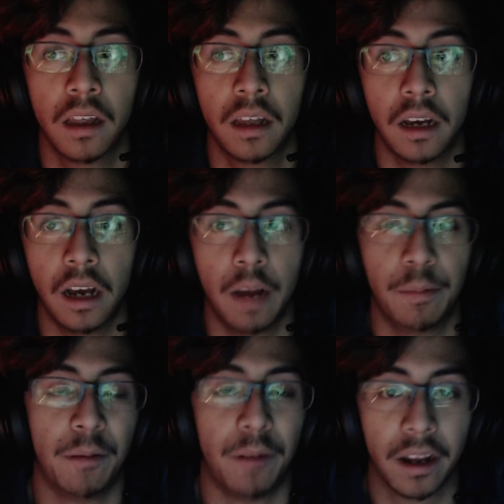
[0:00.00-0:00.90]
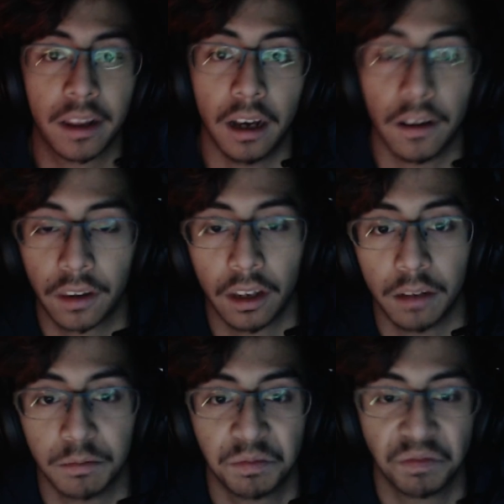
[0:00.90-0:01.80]
about myself, so
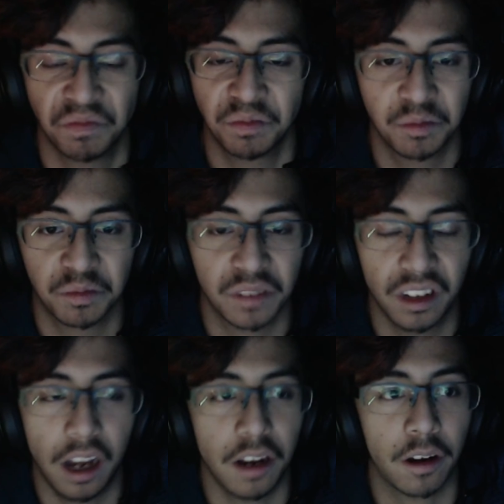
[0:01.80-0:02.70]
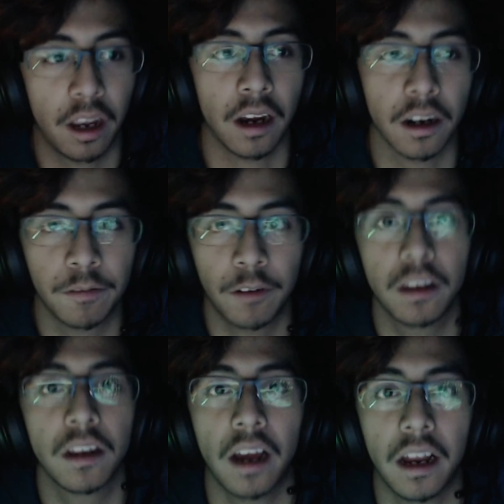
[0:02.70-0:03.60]
I don't care what you
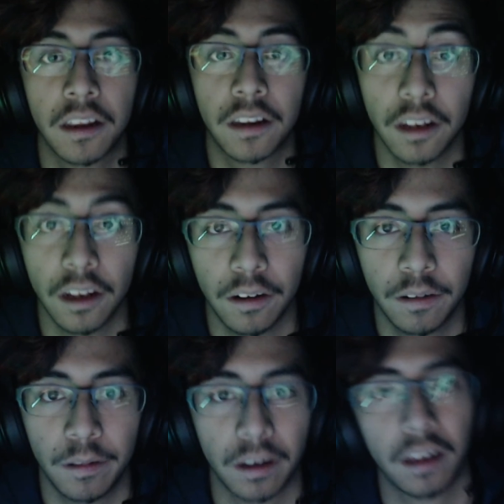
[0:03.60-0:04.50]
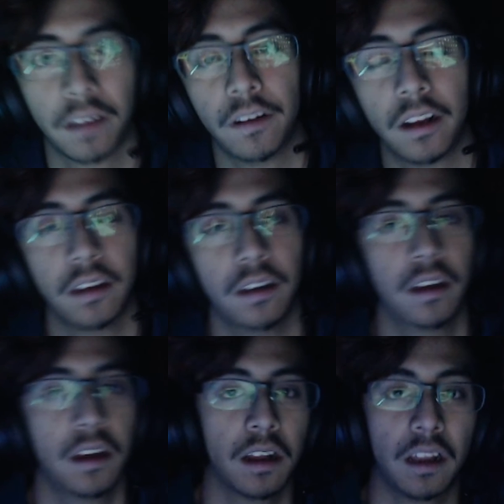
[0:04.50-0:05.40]
guys do with this video.
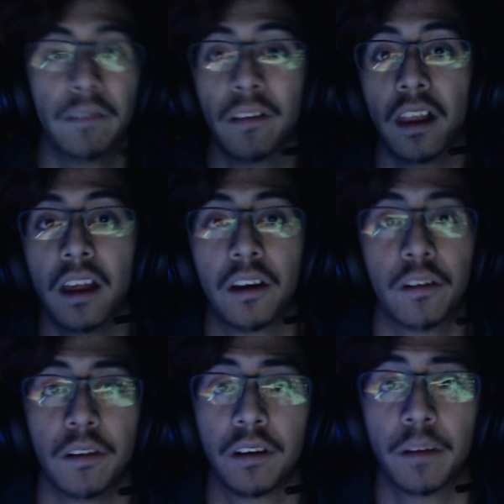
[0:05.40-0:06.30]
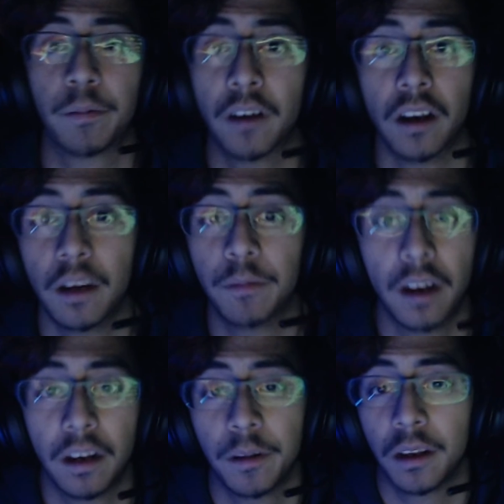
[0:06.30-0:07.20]
Leave a like or subscribe, I
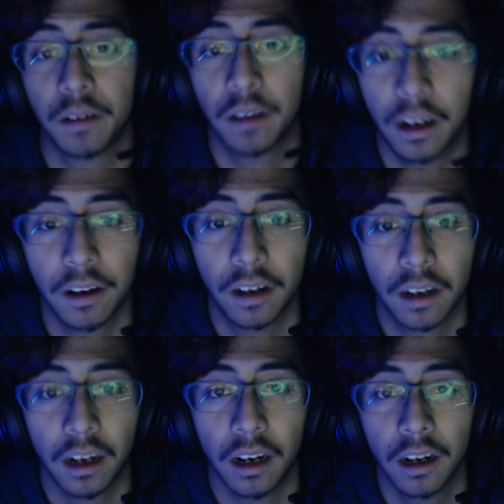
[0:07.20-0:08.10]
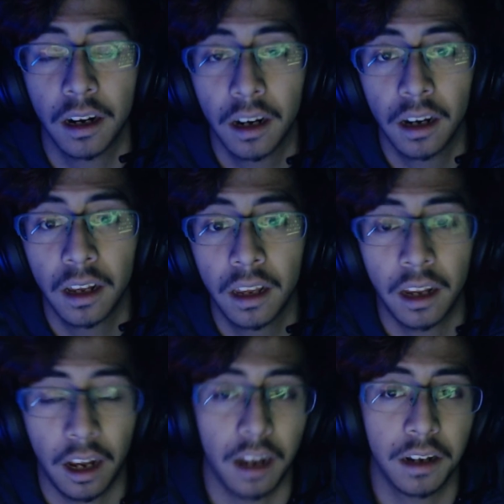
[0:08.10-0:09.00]
mean, I don't care. Uh,
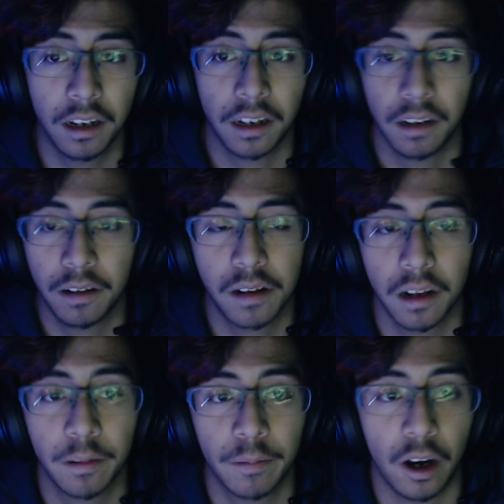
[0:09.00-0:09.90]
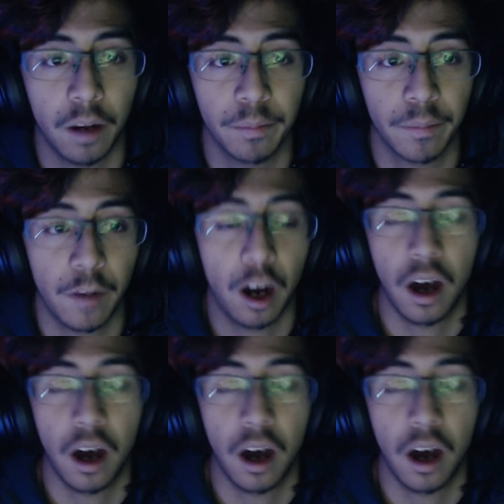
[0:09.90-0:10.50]
this is just all, all,